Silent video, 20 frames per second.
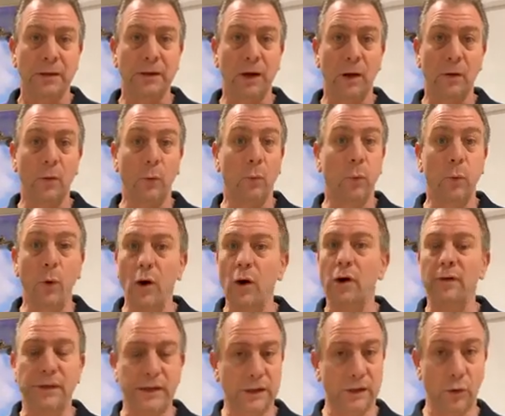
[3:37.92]
you know,
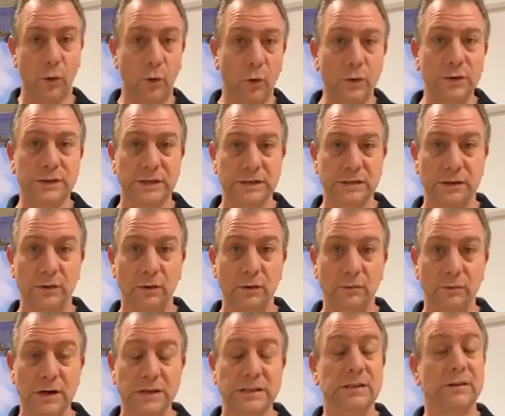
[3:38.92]
worthy causes and
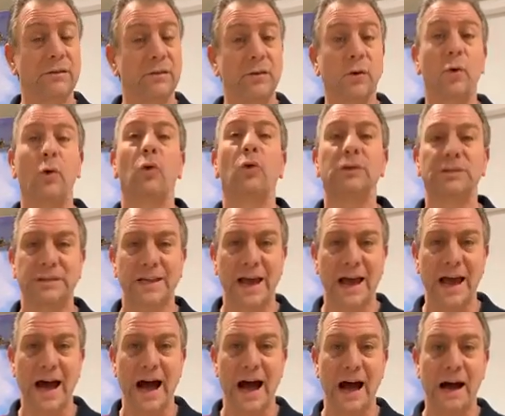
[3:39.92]
all the rest of it. Of course
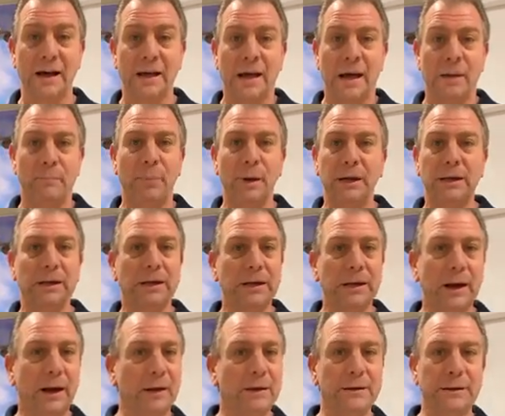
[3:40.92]
they are.
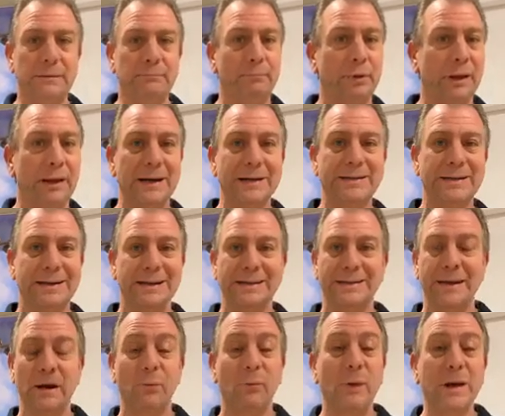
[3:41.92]
But, you know, please
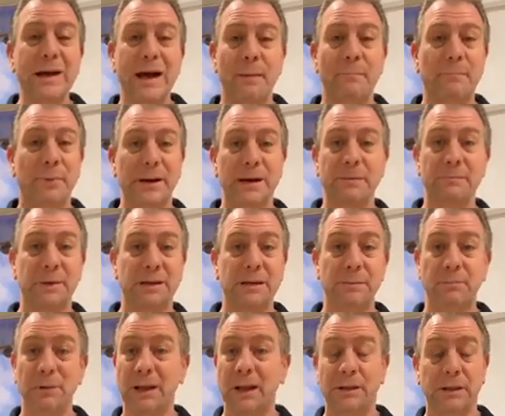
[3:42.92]
understand, we are being
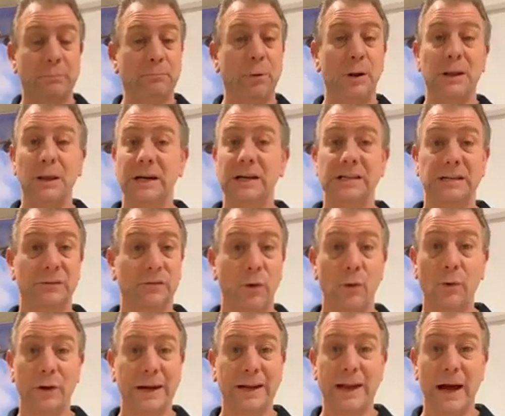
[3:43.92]
manipulated. The police have
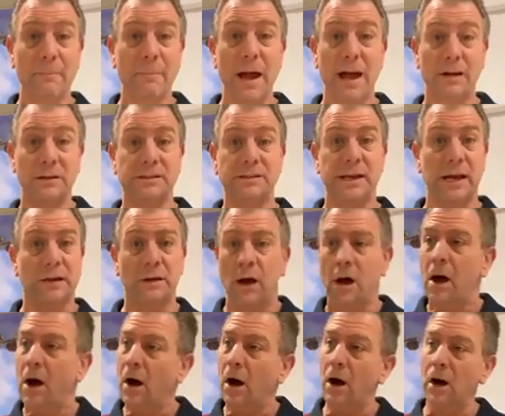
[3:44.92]
already come out and said,
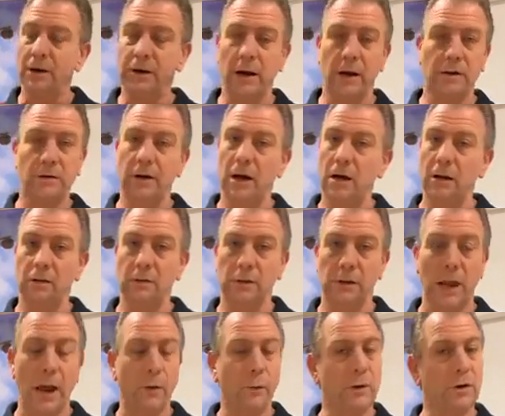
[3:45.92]
oh, no,
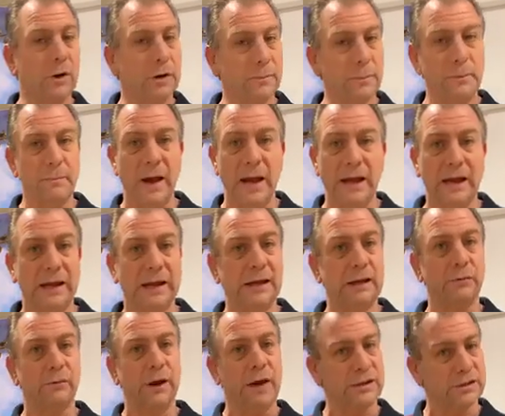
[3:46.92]
look, you know, we're not going to be making
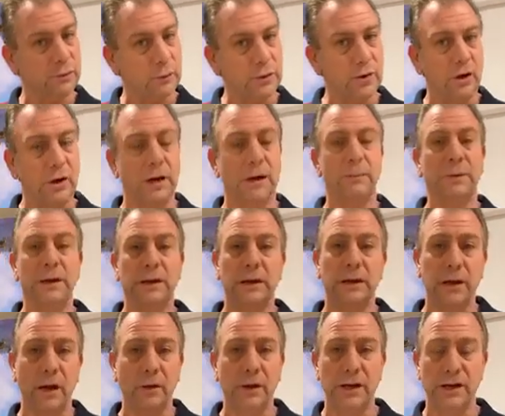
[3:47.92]
any arrests. We're not going to be,
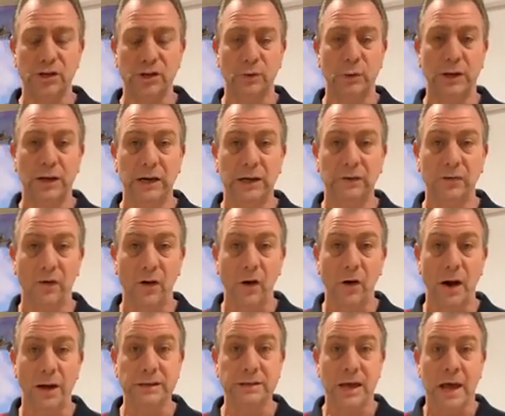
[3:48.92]
you know, issuing any
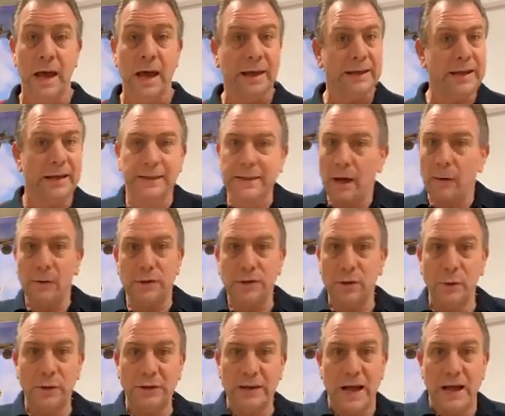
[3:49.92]
fines. Yet they were
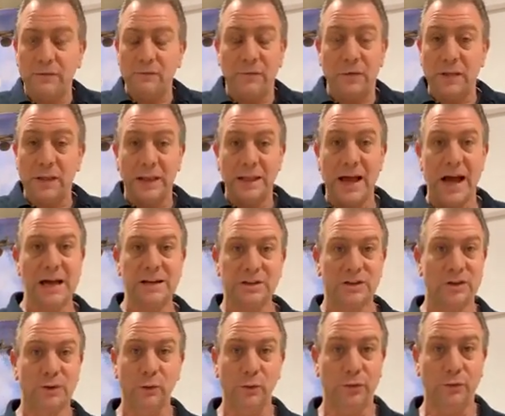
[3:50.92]
doing that for the
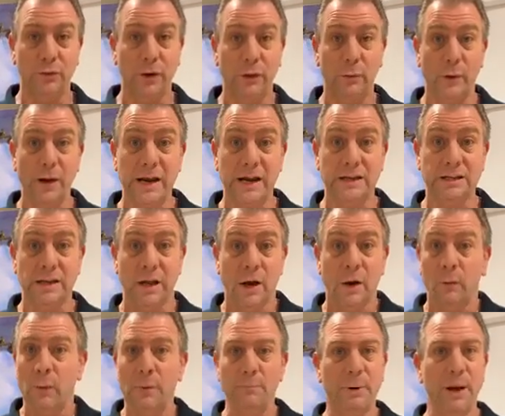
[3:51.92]
last 2 or 3 weeks
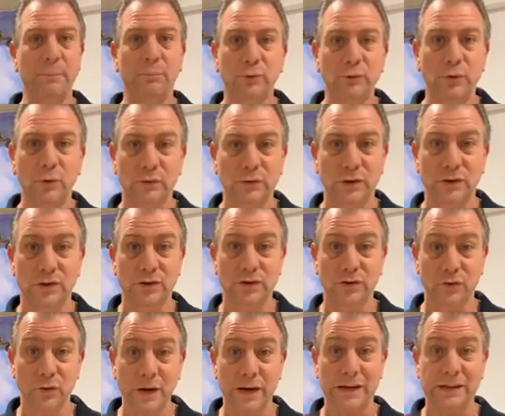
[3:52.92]
when people took to the
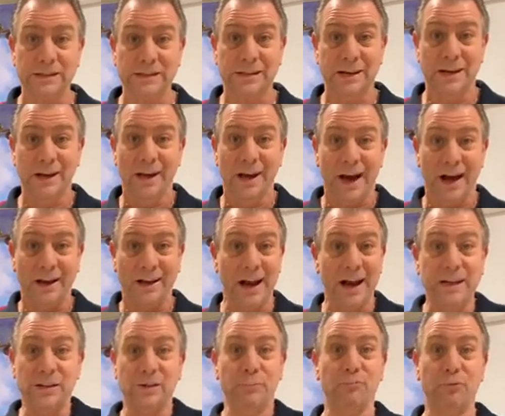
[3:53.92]
streets,
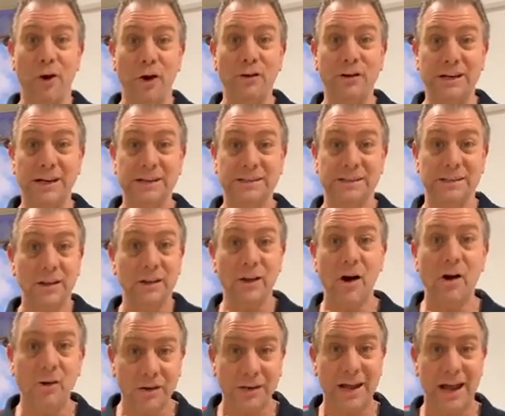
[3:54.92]
okay, to protest the
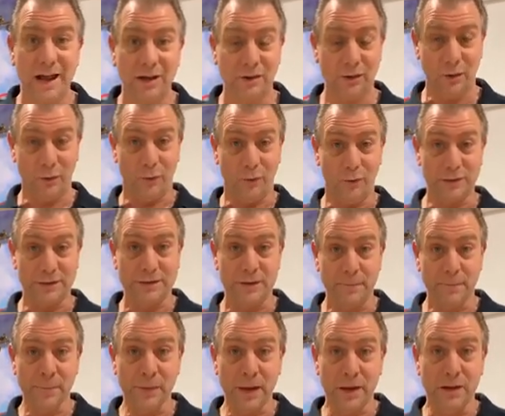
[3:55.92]
lockdown
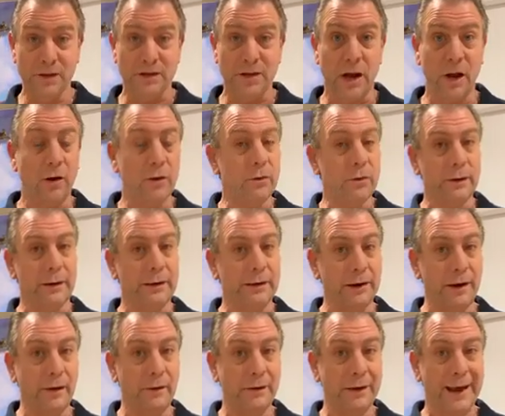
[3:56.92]
laws. So,
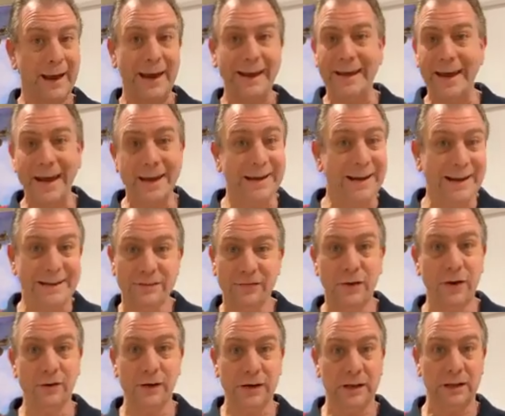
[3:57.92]
you know, again, it's
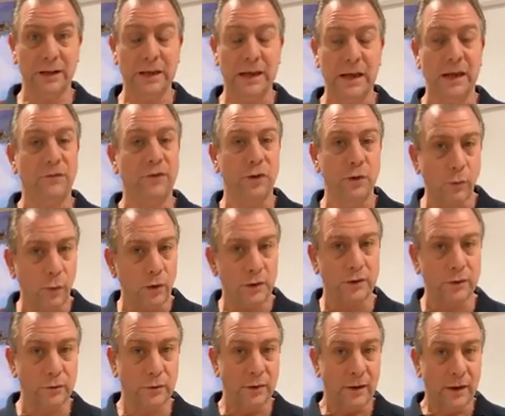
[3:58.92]
very clear. If you
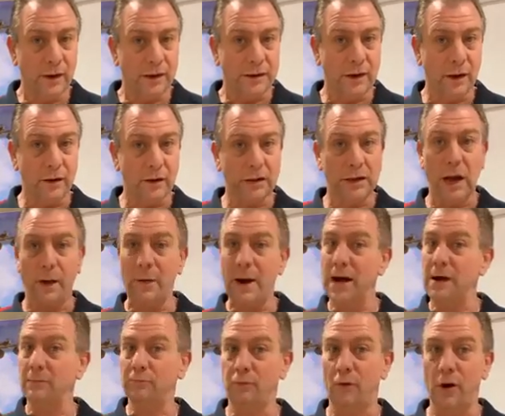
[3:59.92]
want to, you know, go
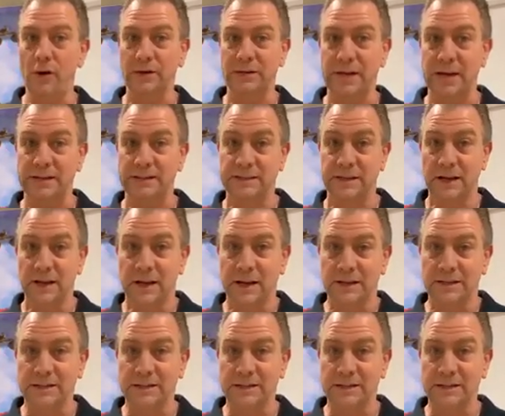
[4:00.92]
out and protest